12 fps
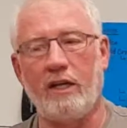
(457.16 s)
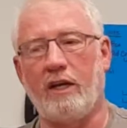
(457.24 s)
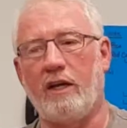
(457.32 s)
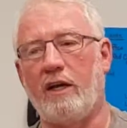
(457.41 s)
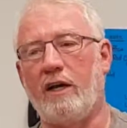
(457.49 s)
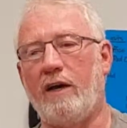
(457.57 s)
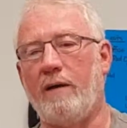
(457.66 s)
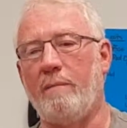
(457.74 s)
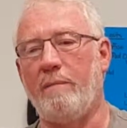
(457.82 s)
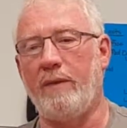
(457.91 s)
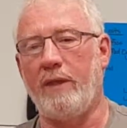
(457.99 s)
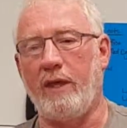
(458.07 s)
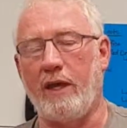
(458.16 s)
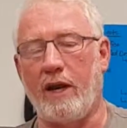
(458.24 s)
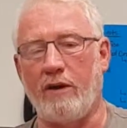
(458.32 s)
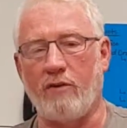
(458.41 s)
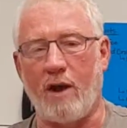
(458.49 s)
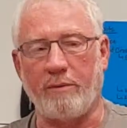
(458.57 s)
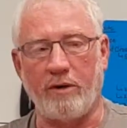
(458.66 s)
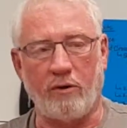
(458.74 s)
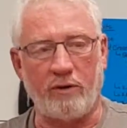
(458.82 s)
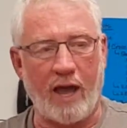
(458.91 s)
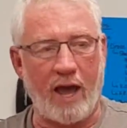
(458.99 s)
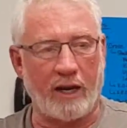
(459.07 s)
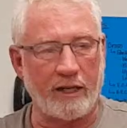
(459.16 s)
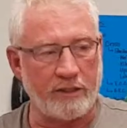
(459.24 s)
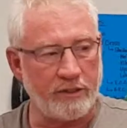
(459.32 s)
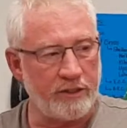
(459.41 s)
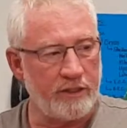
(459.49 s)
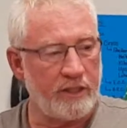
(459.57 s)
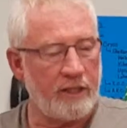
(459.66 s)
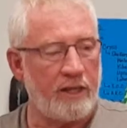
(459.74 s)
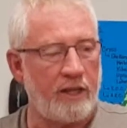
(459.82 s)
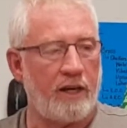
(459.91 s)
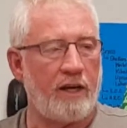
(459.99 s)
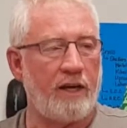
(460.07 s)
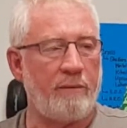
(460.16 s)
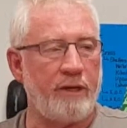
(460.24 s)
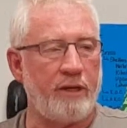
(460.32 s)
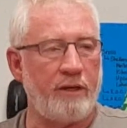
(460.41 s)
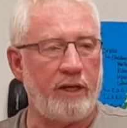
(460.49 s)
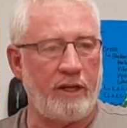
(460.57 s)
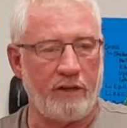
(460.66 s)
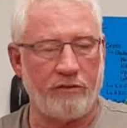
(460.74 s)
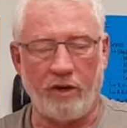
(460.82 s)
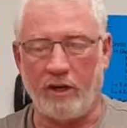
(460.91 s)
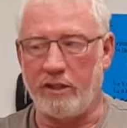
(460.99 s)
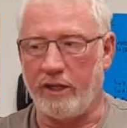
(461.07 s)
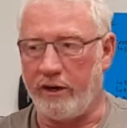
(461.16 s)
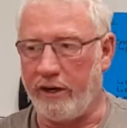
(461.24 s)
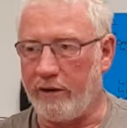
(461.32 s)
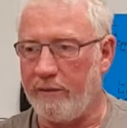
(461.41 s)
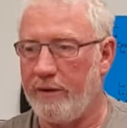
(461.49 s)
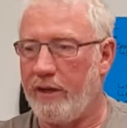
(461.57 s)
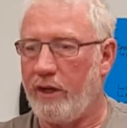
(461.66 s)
And I dropped a note to Alex, and he lives in Ontario.